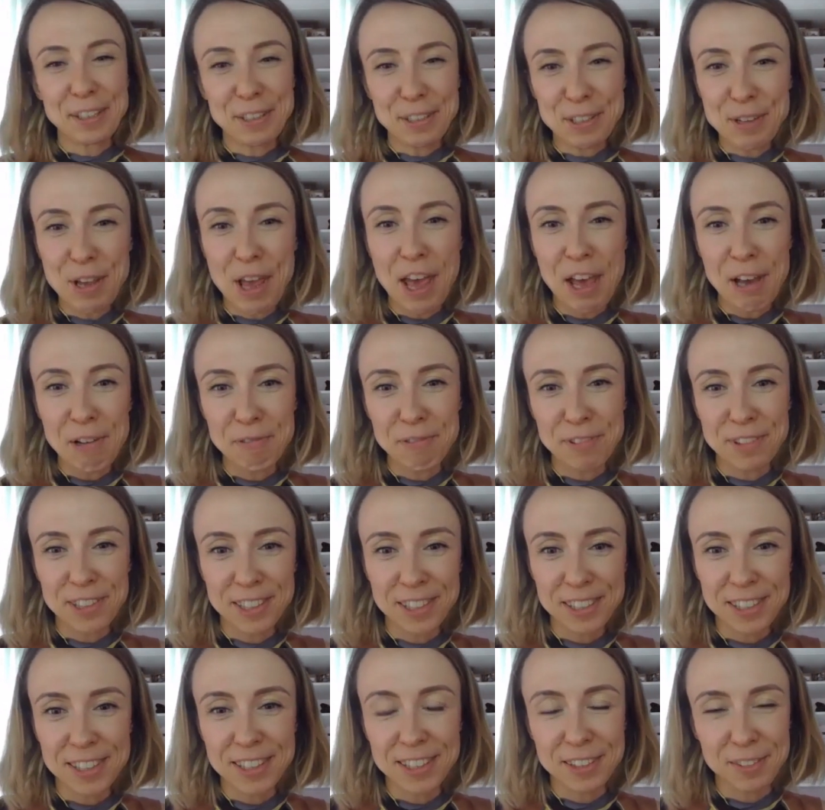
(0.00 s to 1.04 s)
to have
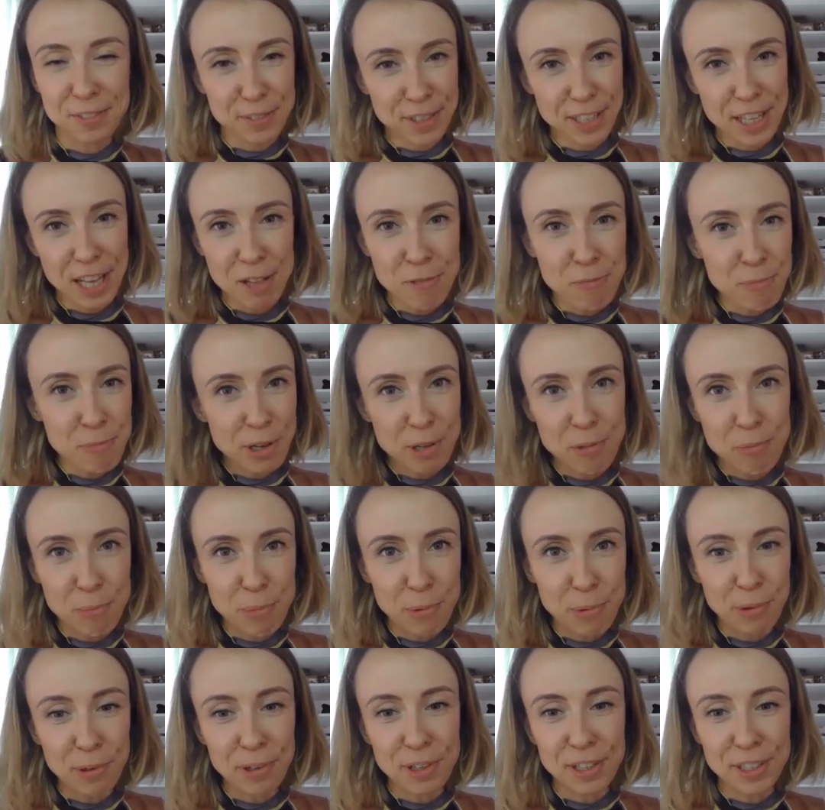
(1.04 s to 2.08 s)
this Kanban
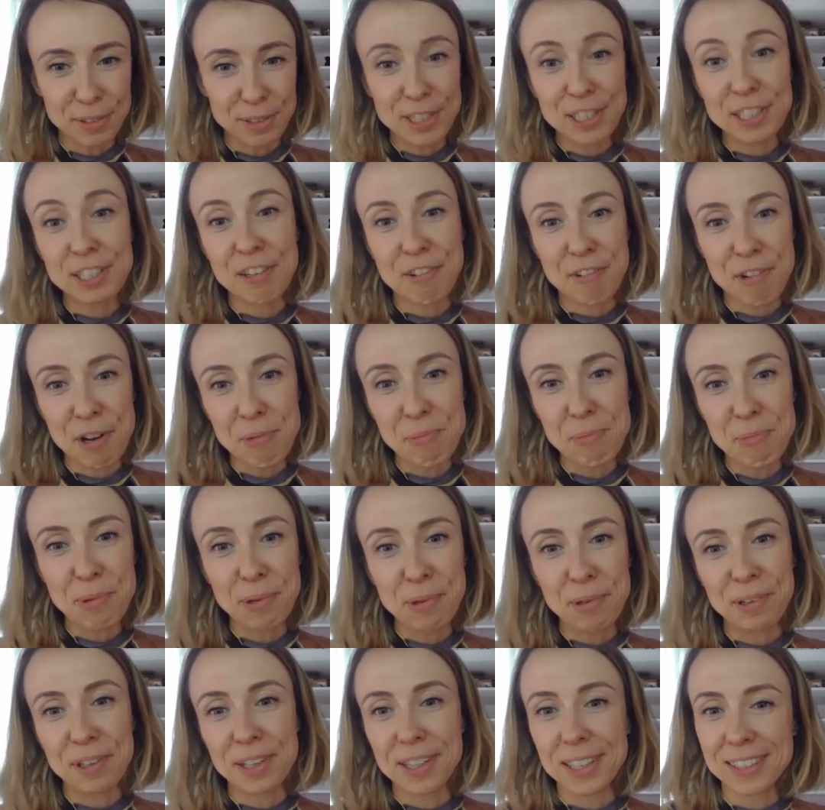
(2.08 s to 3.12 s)
board or Scrum
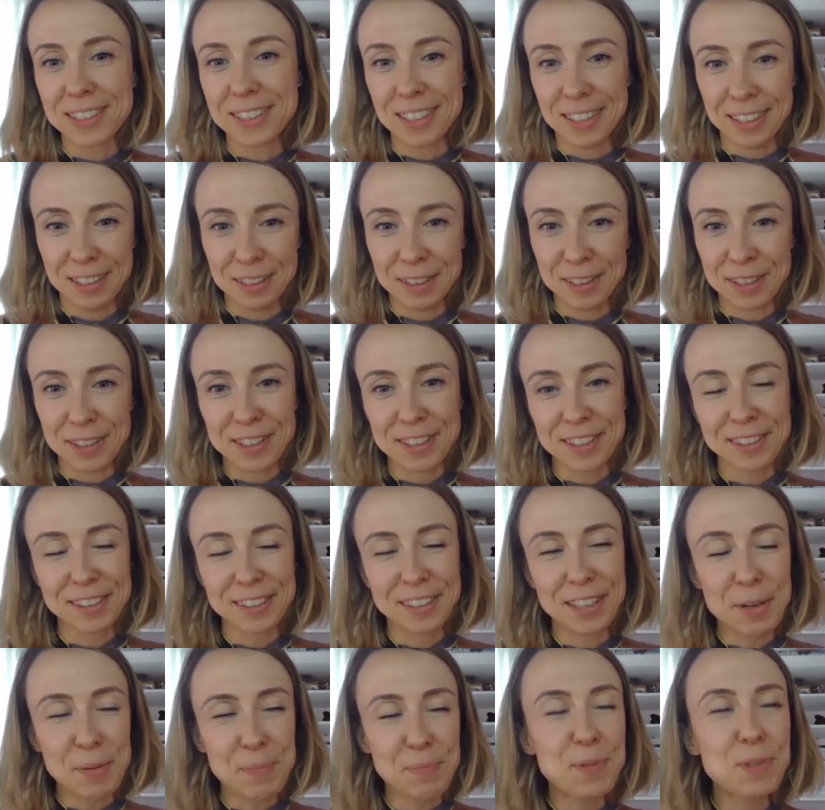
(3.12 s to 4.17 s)
boards, and
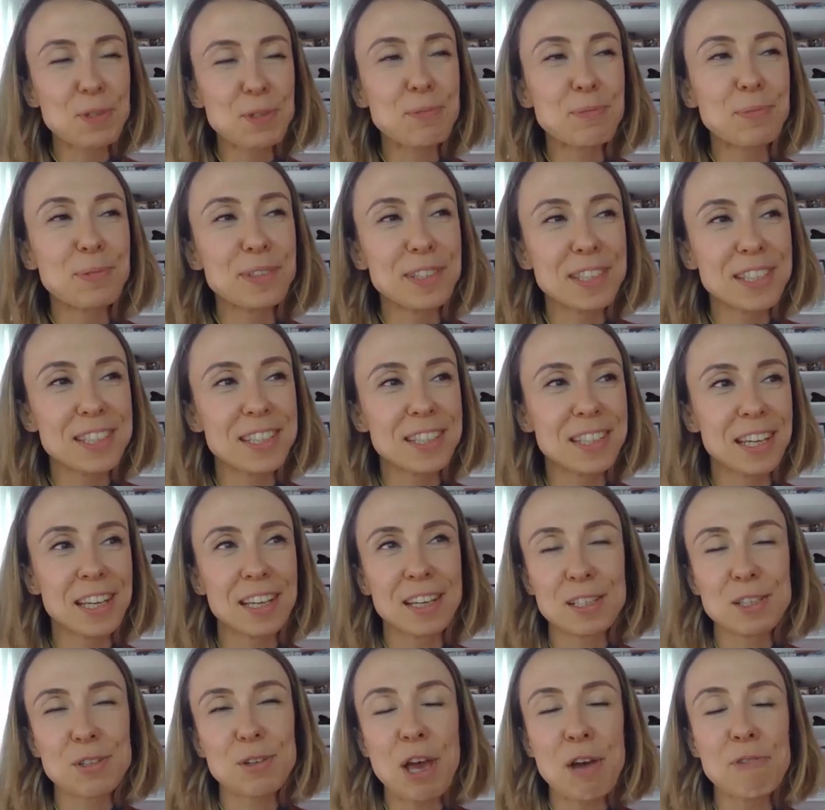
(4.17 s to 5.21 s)
to put
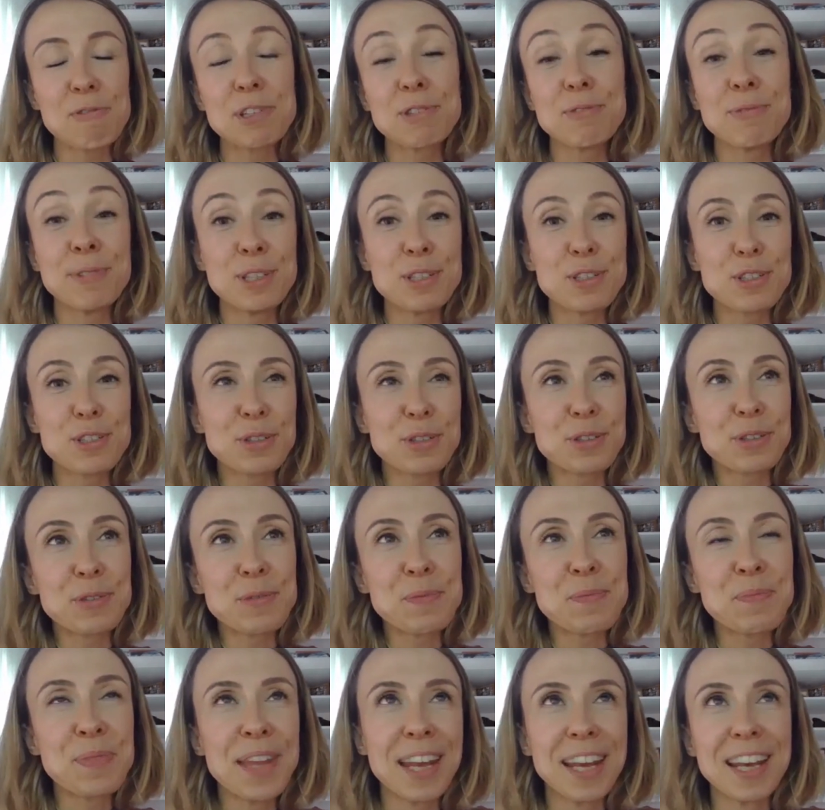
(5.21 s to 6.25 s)
there, to have it
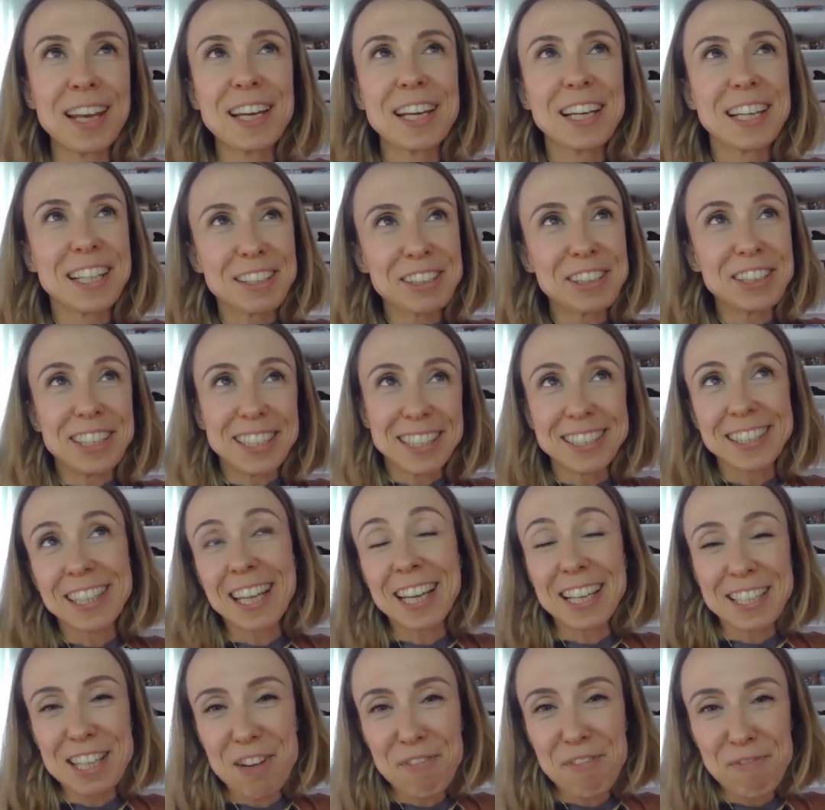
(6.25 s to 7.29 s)
visual.
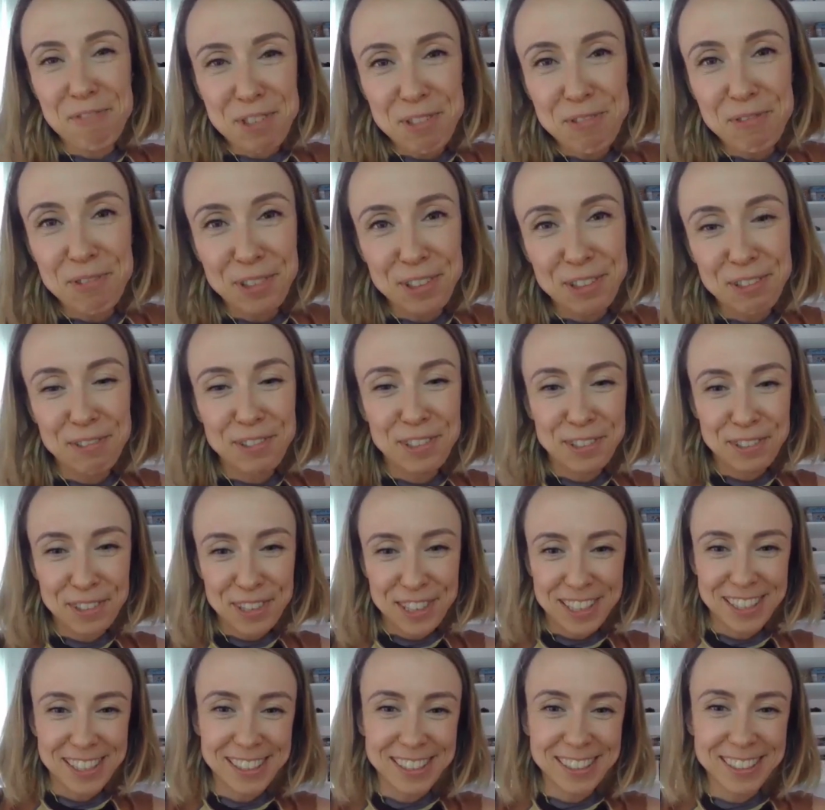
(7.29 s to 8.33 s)
Something for the
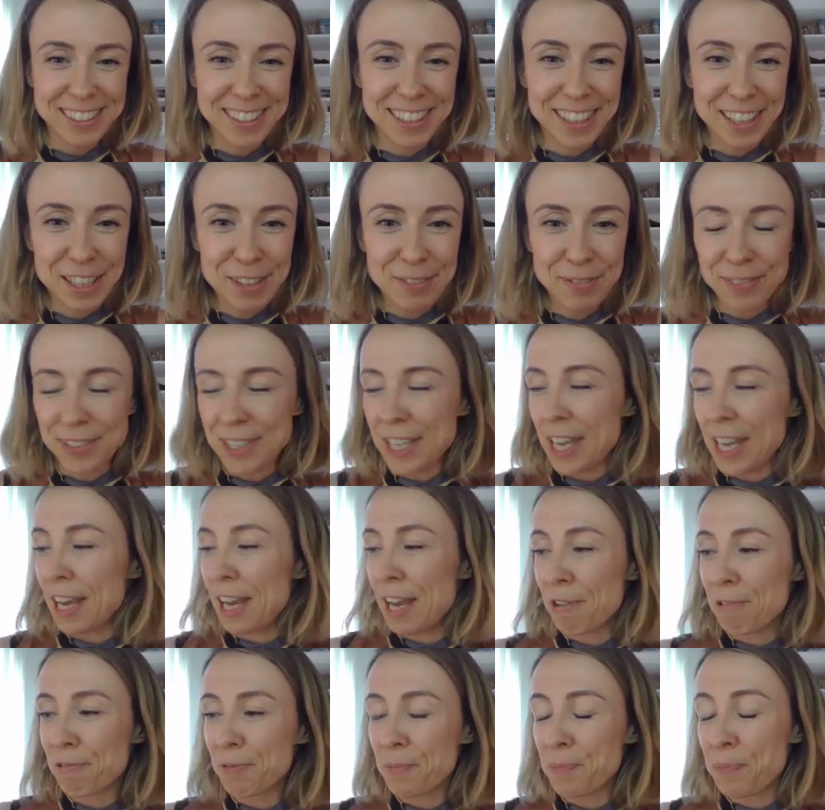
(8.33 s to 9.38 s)
future. But I
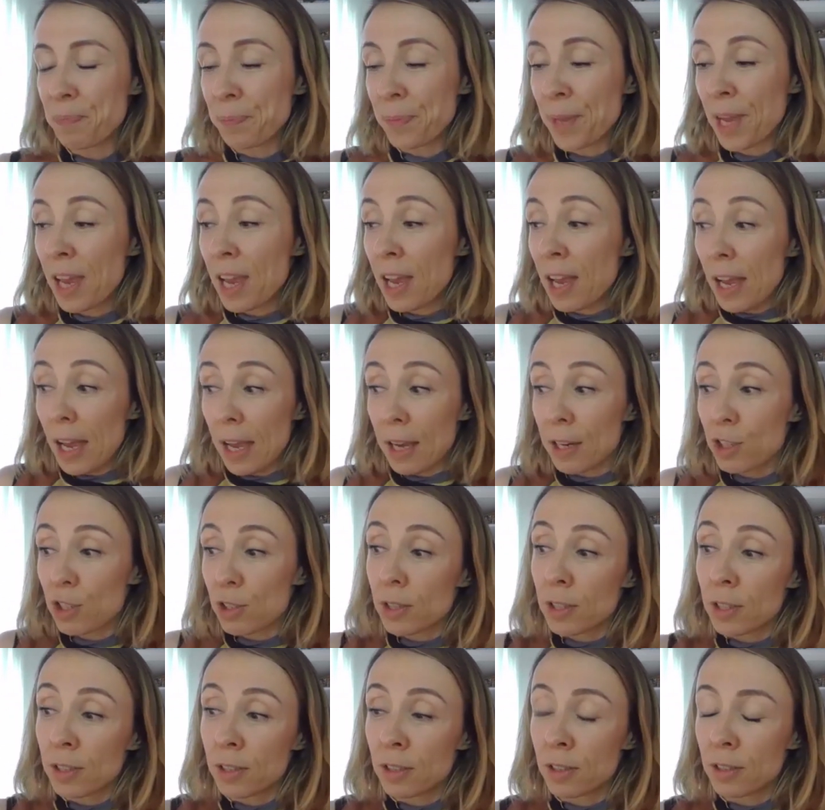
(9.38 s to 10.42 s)
have
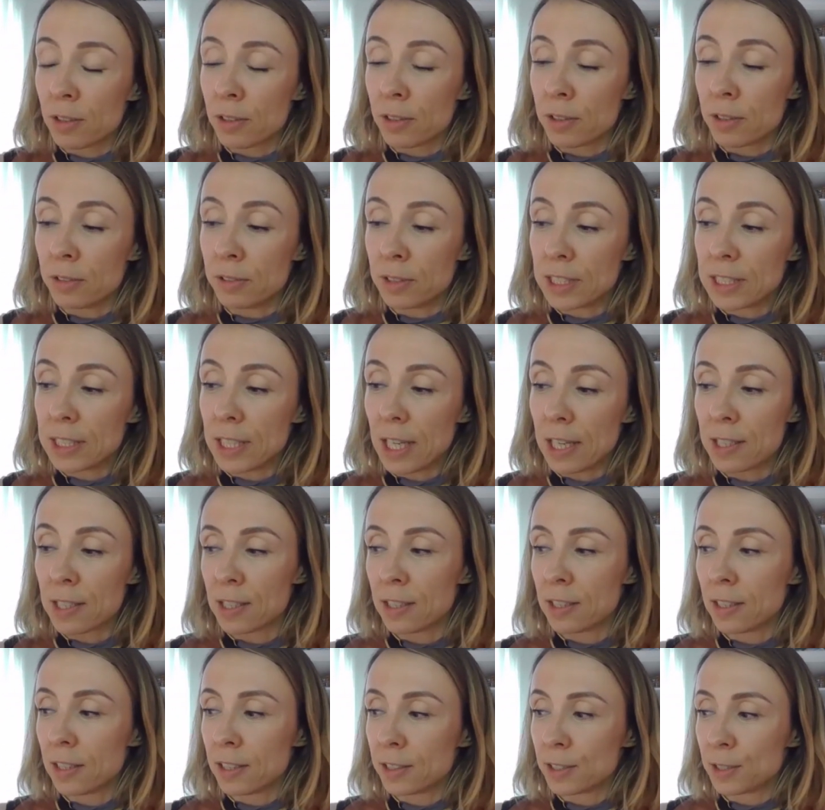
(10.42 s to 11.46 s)
actually this
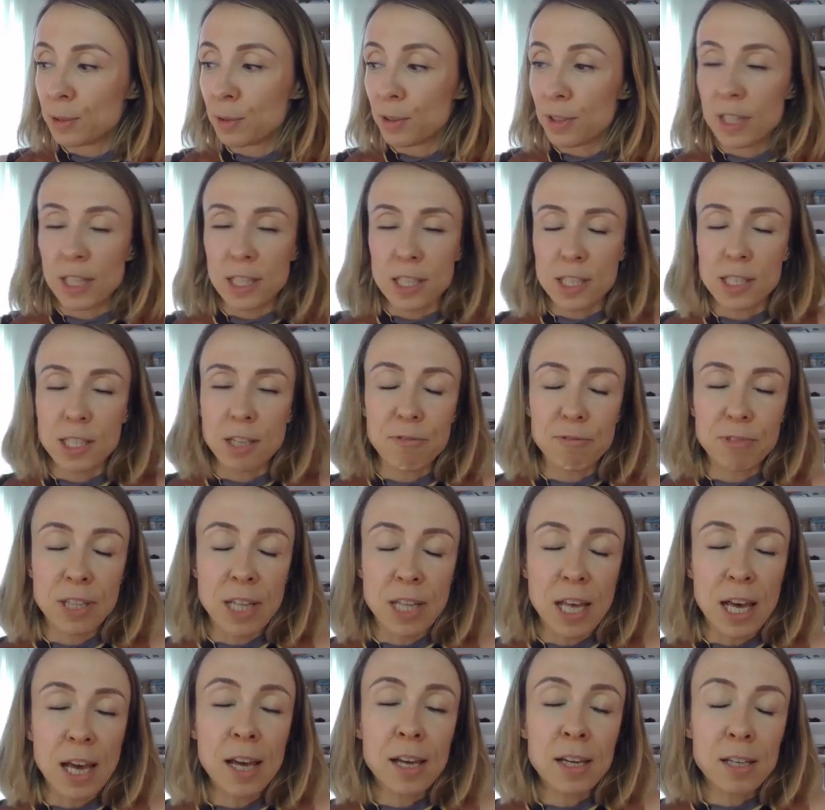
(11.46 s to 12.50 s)
idea is not that something
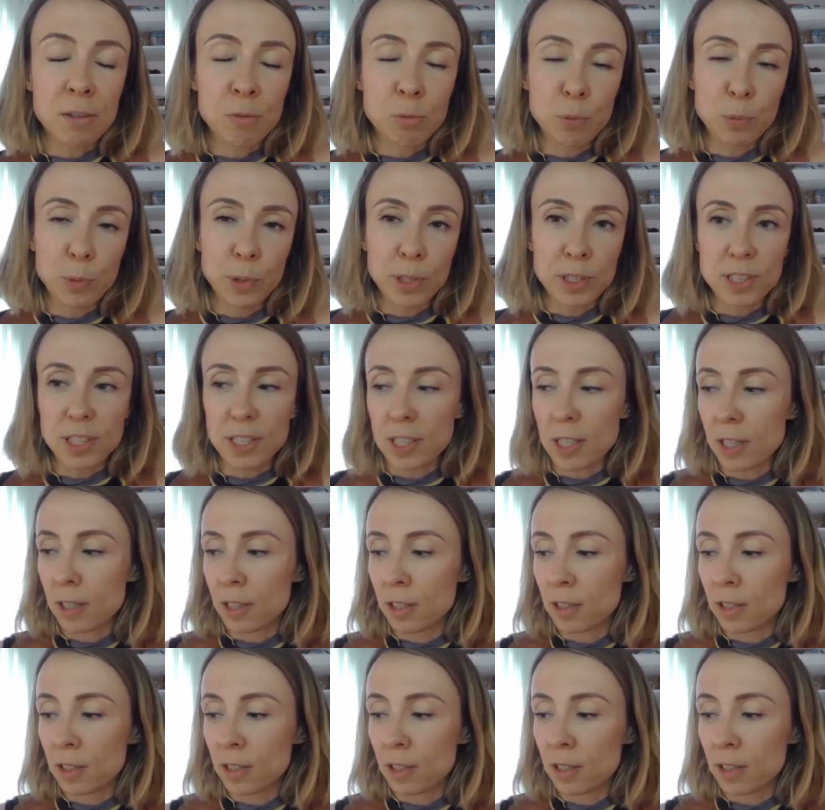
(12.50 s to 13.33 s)
I invented.